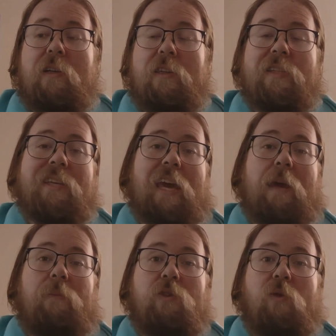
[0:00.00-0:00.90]
This
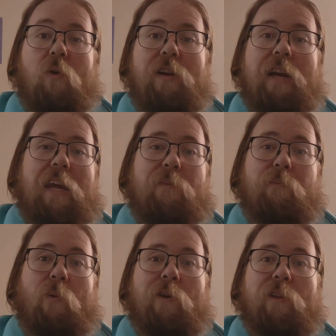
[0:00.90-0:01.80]
game scored an
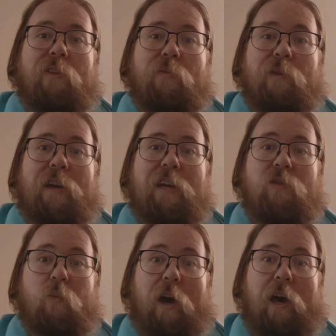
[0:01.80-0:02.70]
eight point three
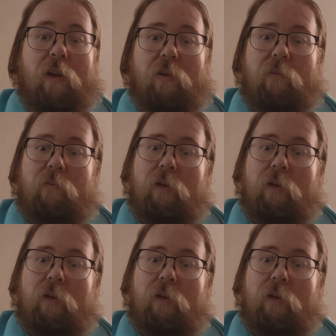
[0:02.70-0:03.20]
as well.